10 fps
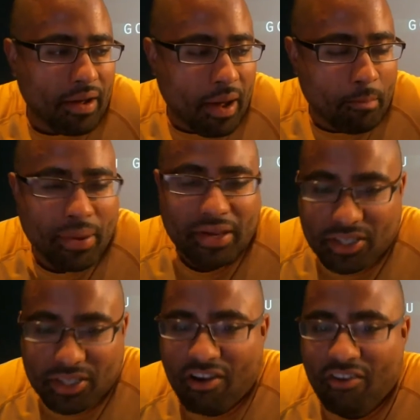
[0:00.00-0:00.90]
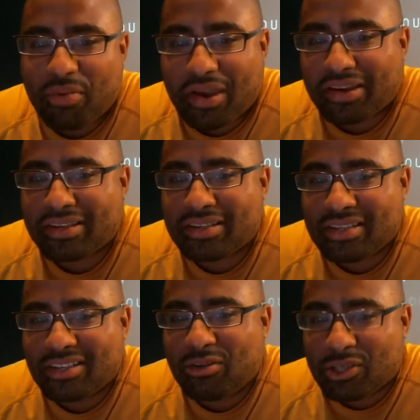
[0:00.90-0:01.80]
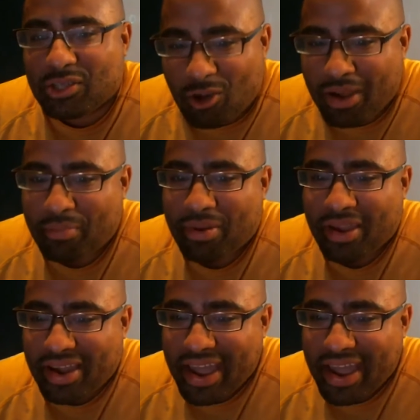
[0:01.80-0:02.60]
I'm pissed off because you stole my pick.